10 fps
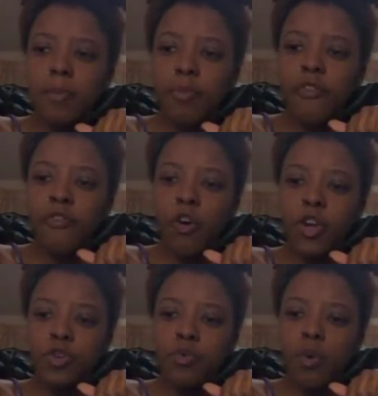before
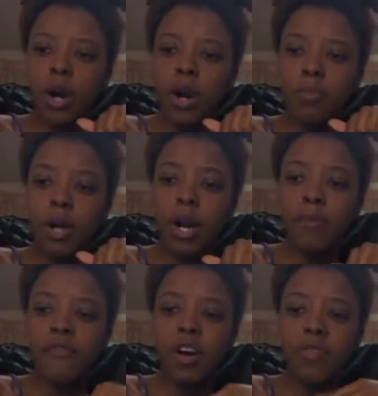you
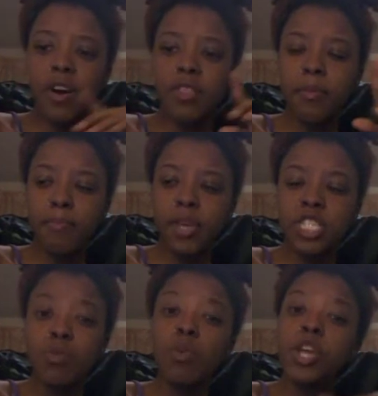come for another
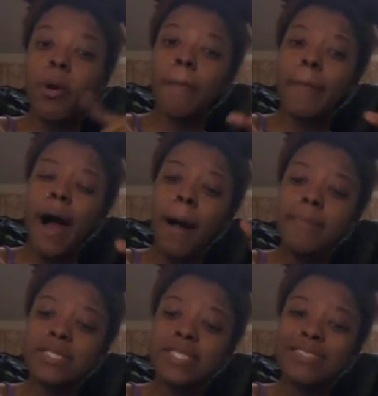bitch when your mom
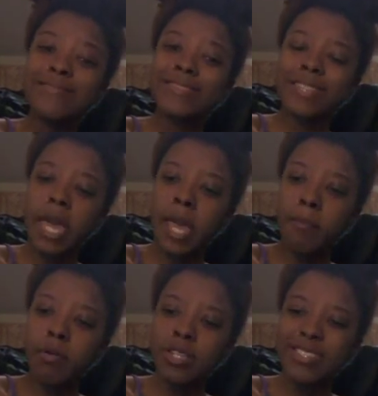is in the same
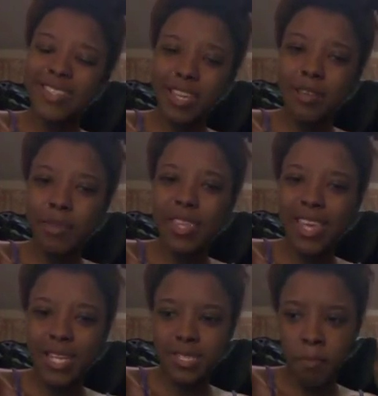predicament
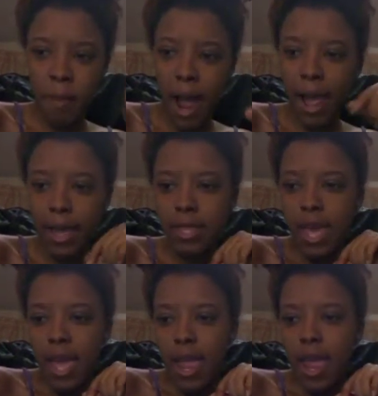as mine.
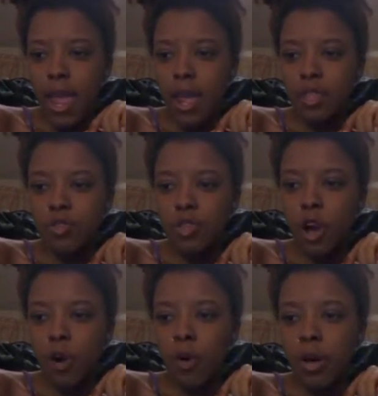And
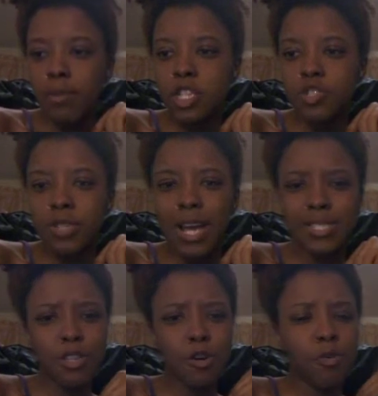because you
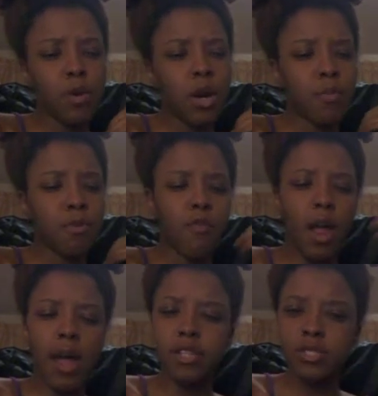guys know
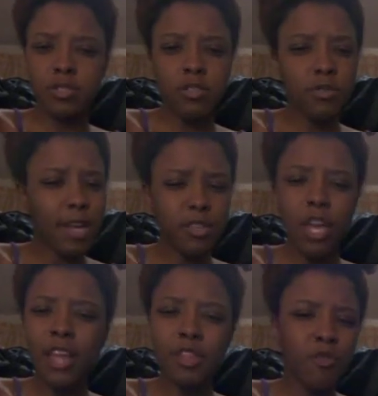Mariah's,
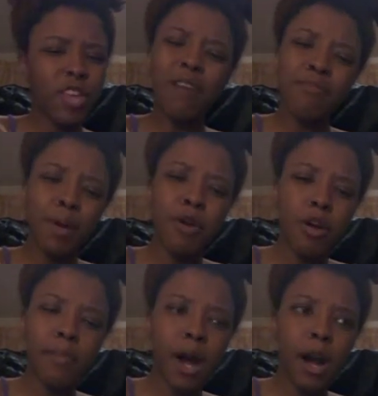y'all remember
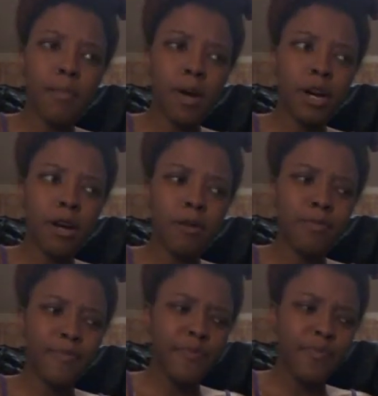her mom